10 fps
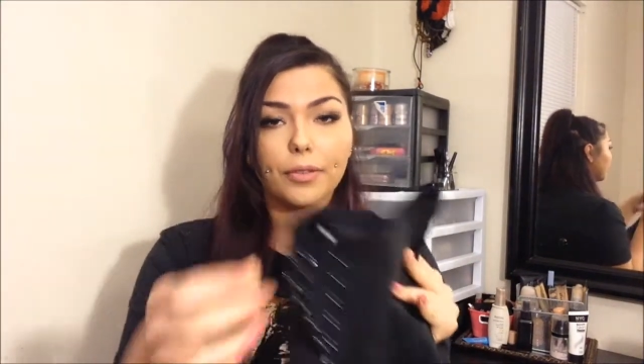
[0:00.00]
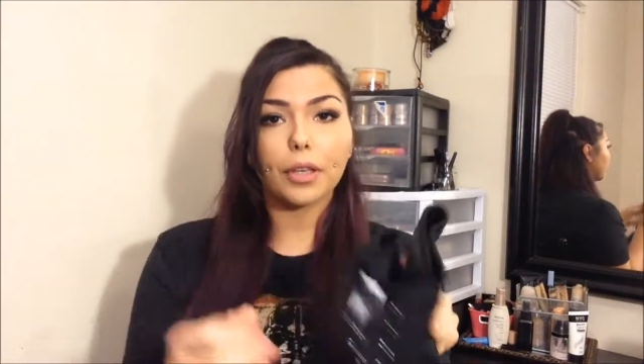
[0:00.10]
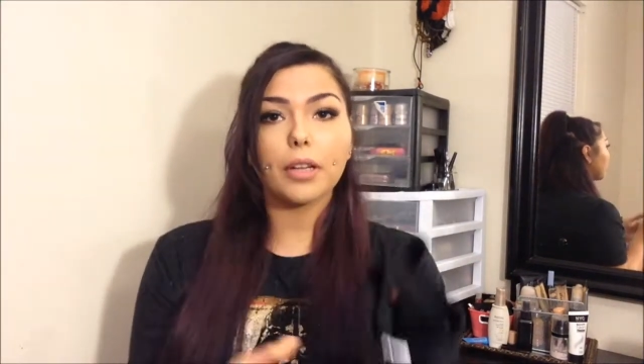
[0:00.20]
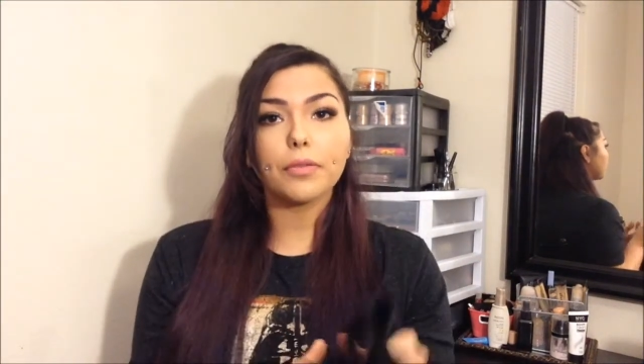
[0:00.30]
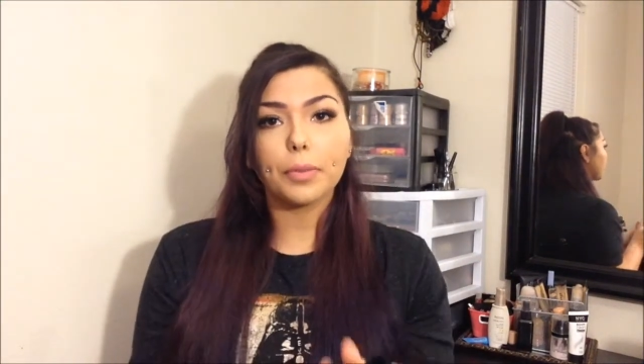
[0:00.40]
If
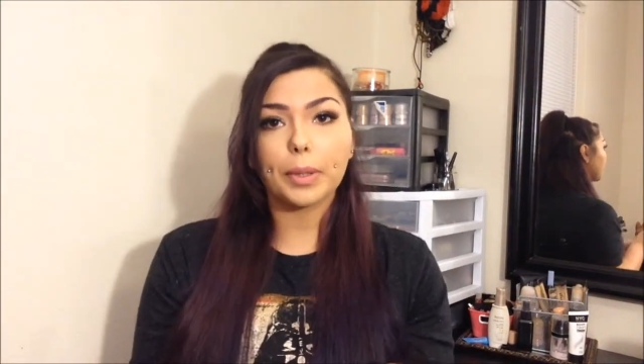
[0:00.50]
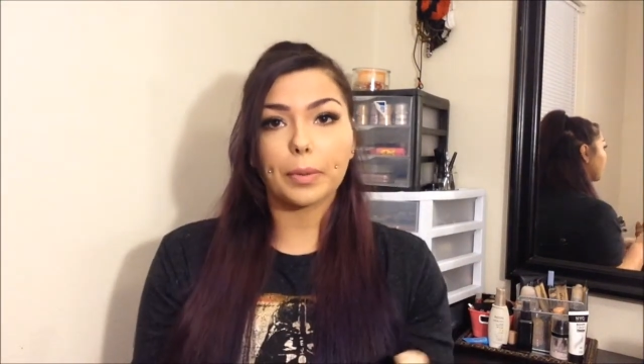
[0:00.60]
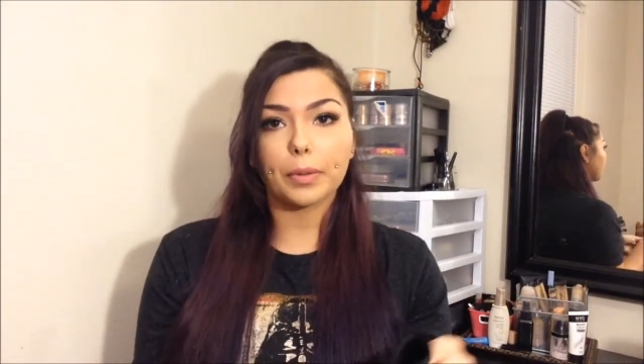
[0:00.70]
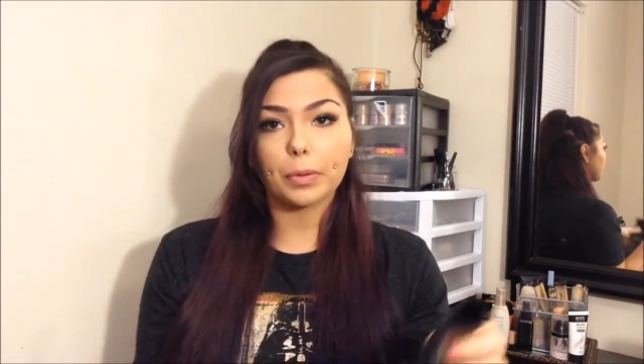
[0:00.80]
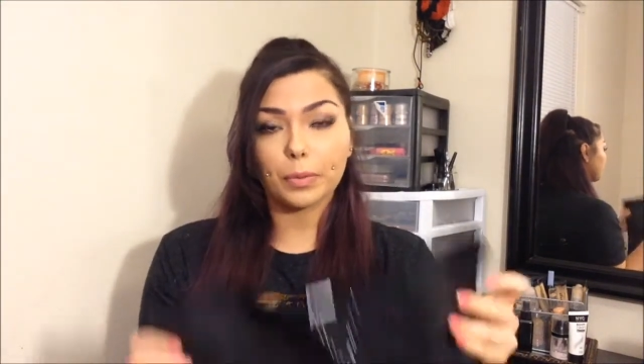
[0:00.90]
you're unfamiliar
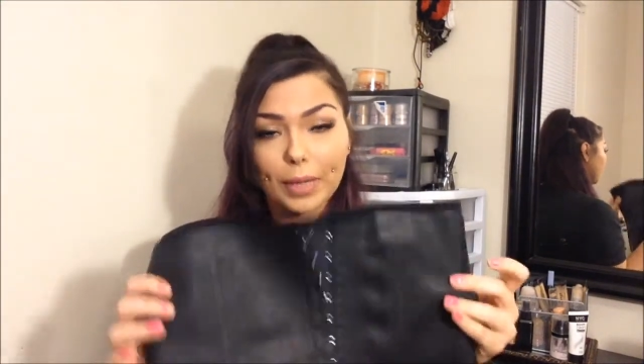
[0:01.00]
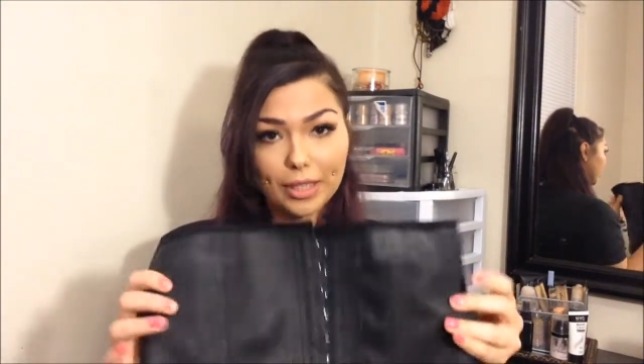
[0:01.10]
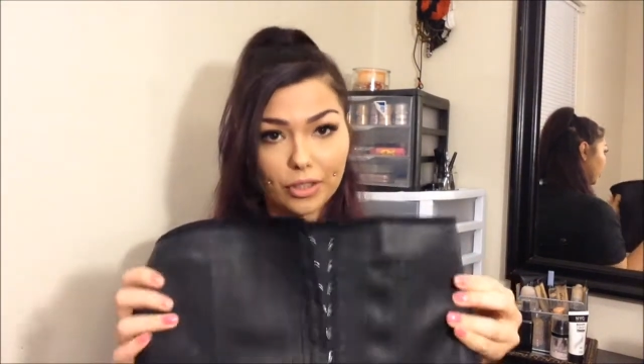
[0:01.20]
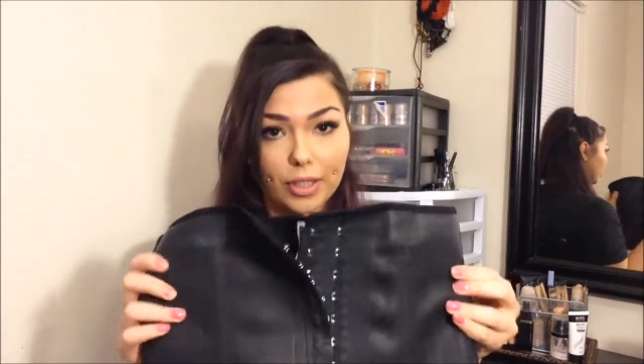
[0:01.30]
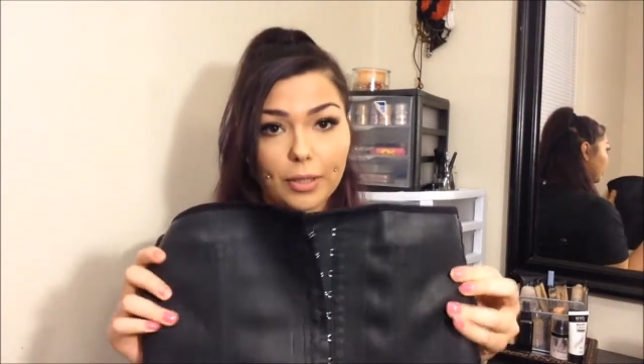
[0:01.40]
with
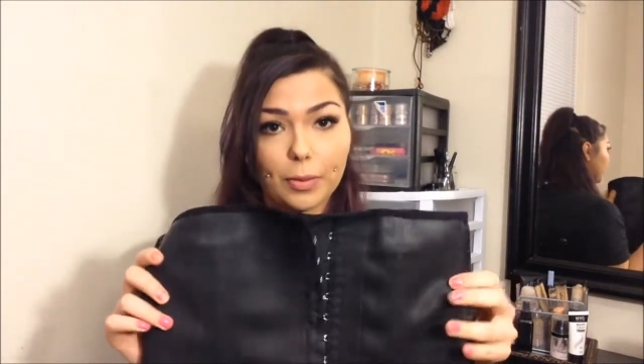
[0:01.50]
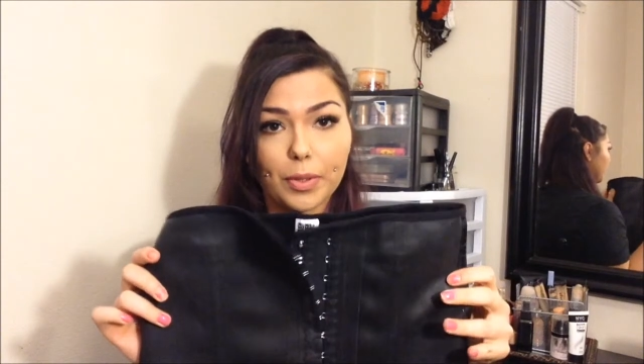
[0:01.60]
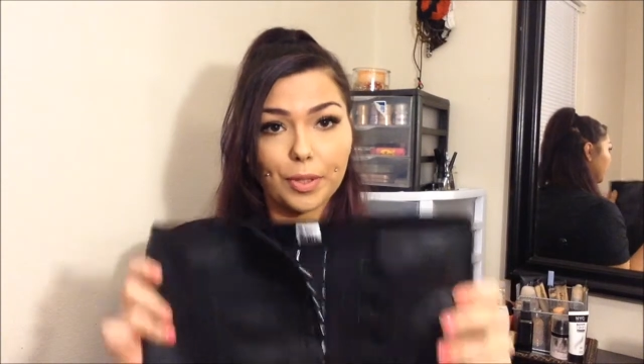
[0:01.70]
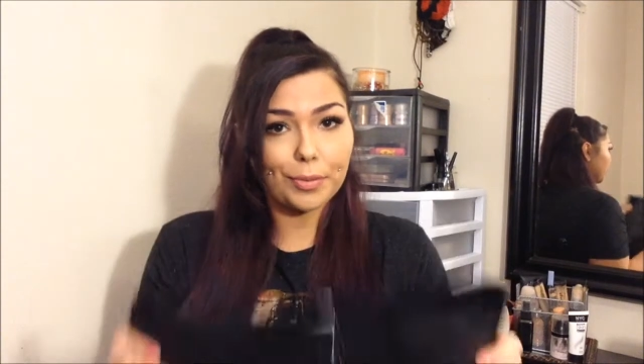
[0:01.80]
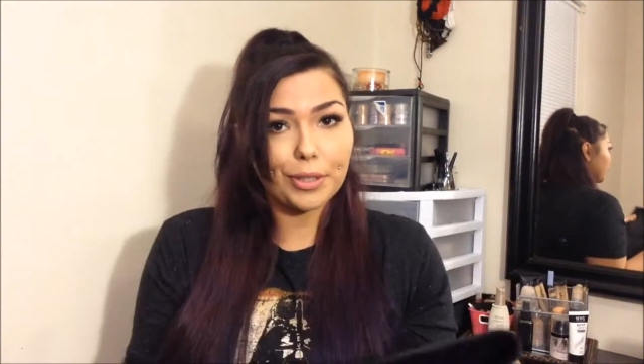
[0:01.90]
waist trainers,
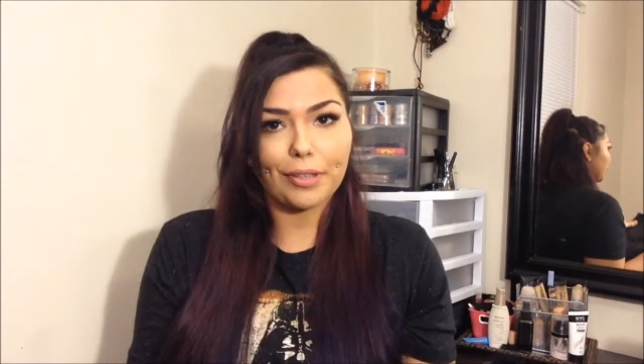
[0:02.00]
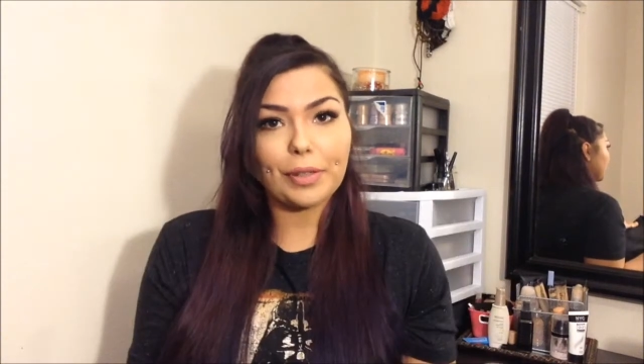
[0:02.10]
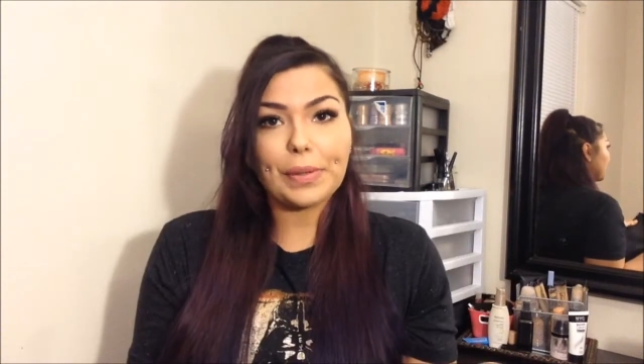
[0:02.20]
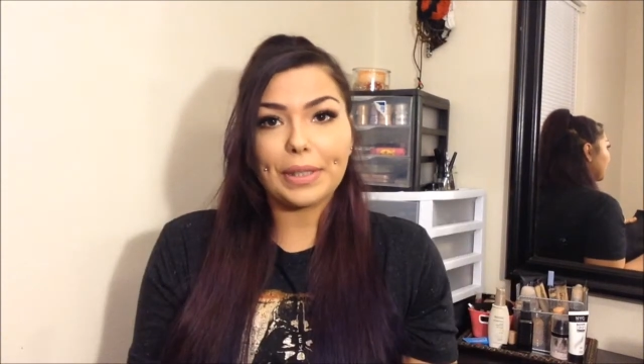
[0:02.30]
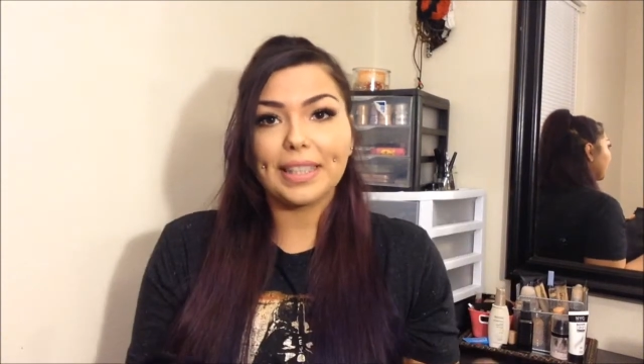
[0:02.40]
which I'm sure
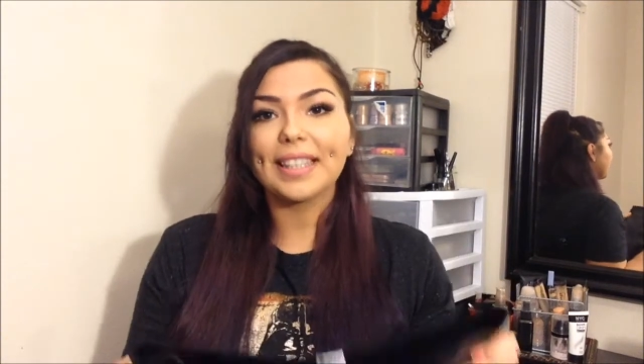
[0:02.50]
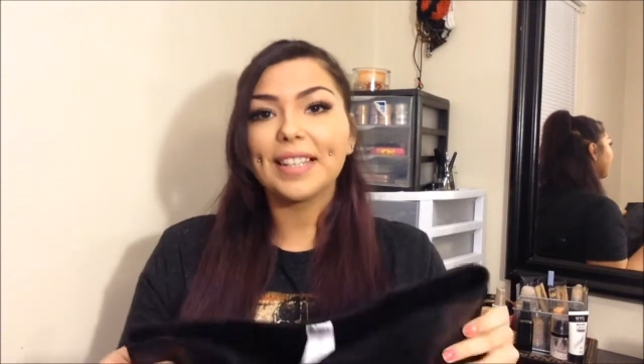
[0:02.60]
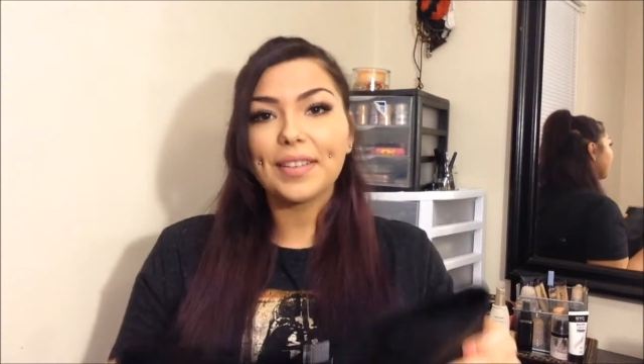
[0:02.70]
everyone